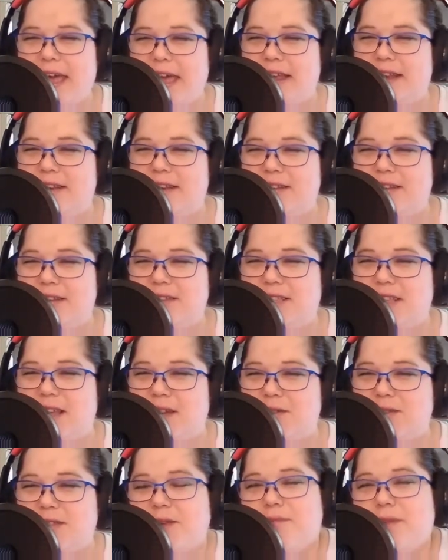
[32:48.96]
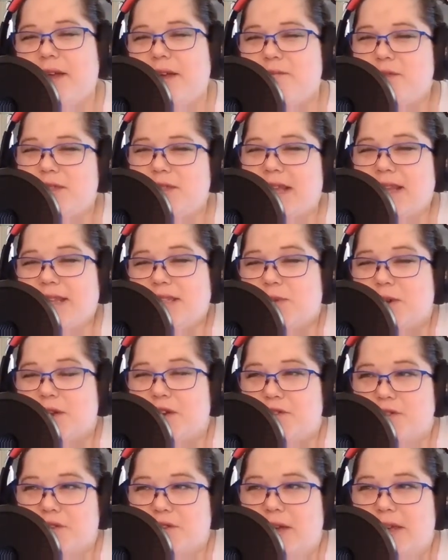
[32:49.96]
And so, sometimes that is what you're
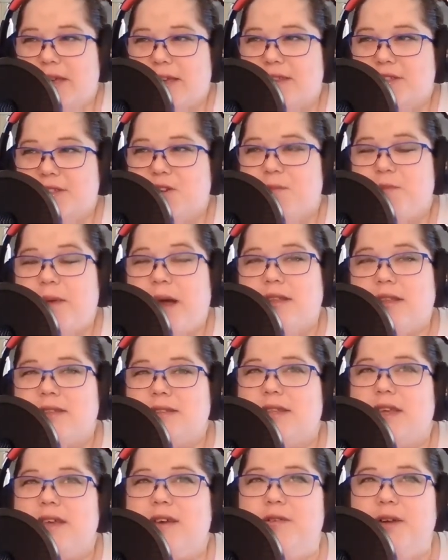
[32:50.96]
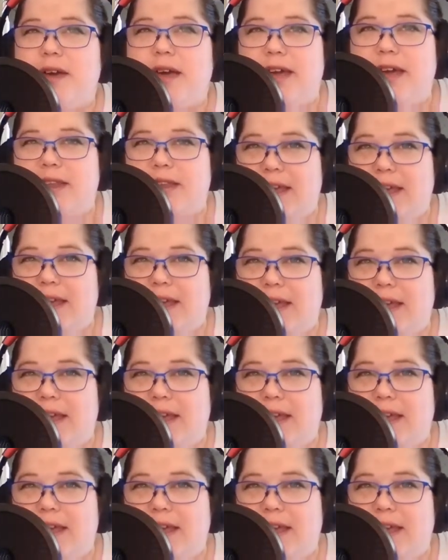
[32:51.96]
doing, is you're balancing, okay, like,